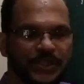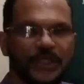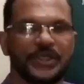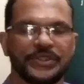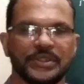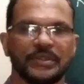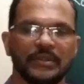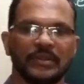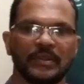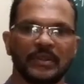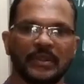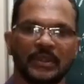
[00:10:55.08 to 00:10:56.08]
is
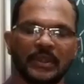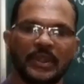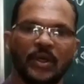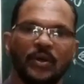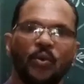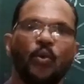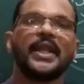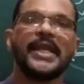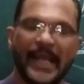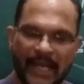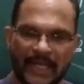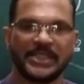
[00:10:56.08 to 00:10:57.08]
only
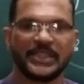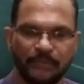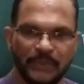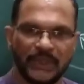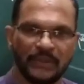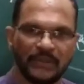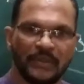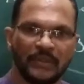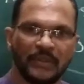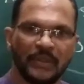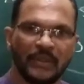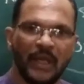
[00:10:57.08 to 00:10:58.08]
a concept,
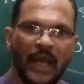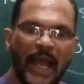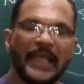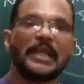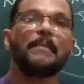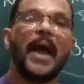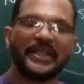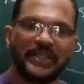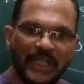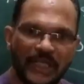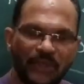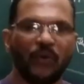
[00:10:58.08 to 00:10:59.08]
an
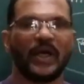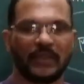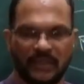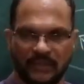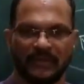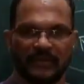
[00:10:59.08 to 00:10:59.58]
imaginary work.